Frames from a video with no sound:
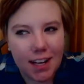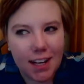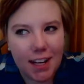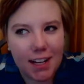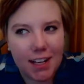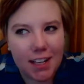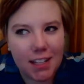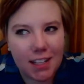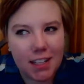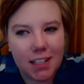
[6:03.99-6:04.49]

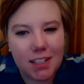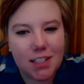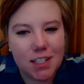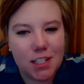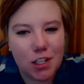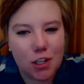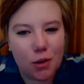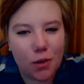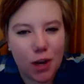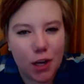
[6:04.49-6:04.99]
And he, like,
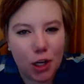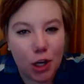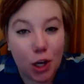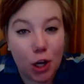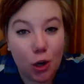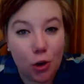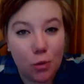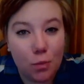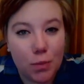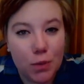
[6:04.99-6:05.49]
doesn't know how to
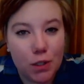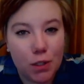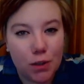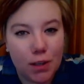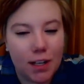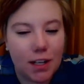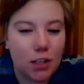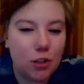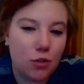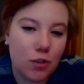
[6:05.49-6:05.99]
cope, so
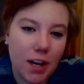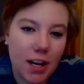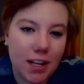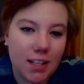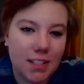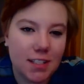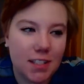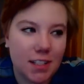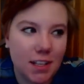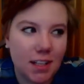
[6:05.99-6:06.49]
then he
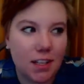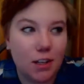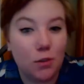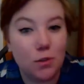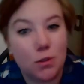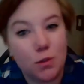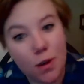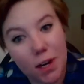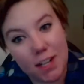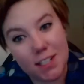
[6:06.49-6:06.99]
drinks, and then he
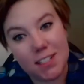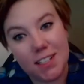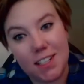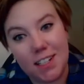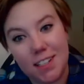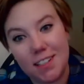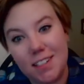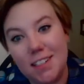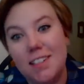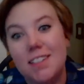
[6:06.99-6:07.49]
goes crazy,
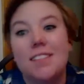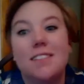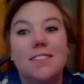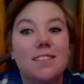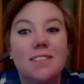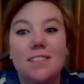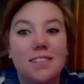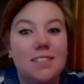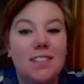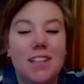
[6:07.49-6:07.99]
and
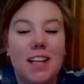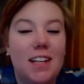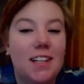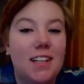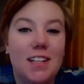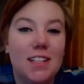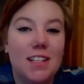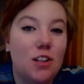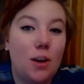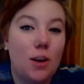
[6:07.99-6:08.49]

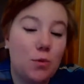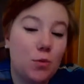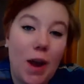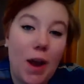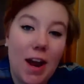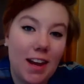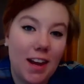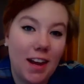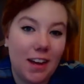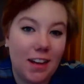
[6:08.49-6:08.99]
then he stops
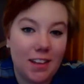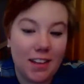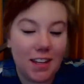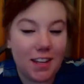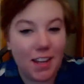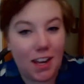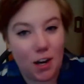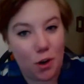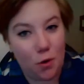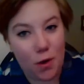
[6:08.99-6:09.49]
writing, and
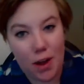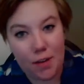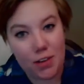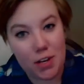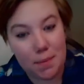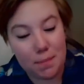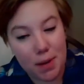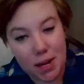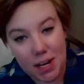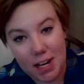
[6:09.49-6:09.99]
then they don't have
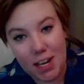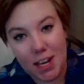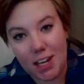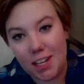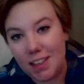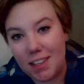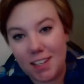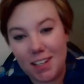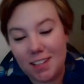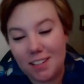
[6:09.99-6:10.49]
any money,
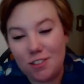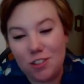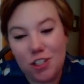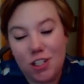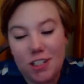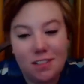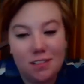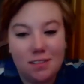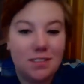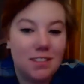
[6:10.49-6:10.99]
and then
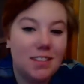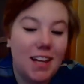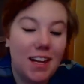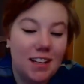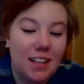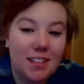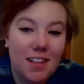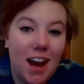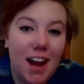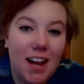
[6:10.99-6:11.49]
she's,
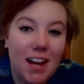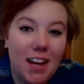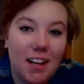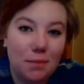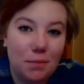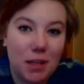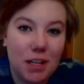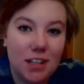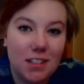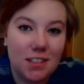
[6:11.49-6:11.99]
like,
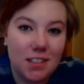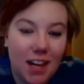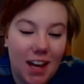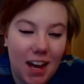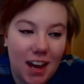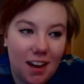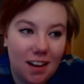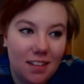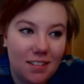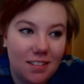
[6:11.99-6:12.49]
dying because they
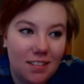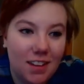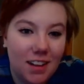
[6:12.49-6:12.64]
can't